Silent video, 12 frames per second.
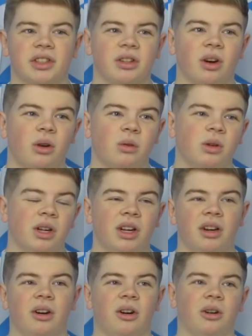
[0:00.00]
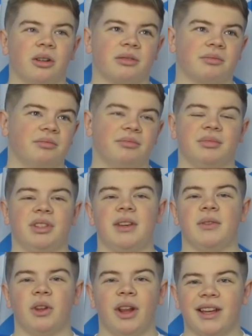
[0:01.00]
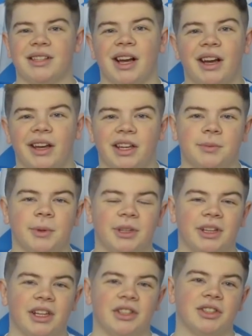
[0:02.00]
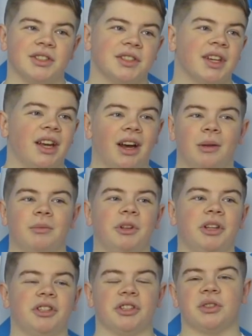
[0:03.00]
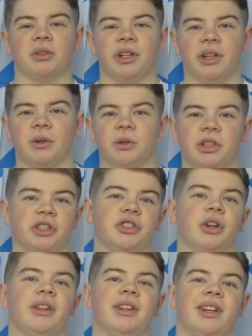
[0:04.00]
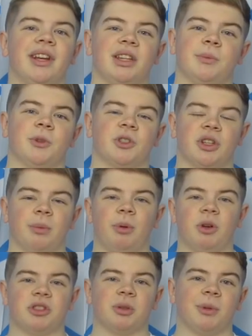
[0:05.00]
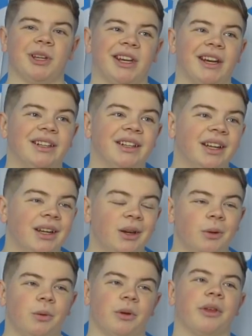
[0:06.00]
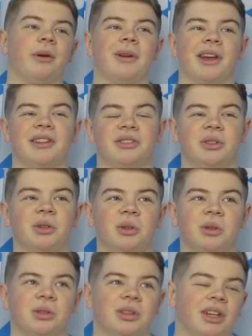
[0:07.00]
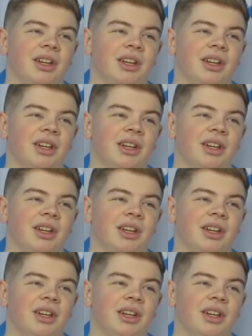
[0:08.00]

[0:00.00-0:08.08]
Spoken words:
at all or even less high expectations. I'm really just going to go and enjoy the day as much as I possibly can without getting too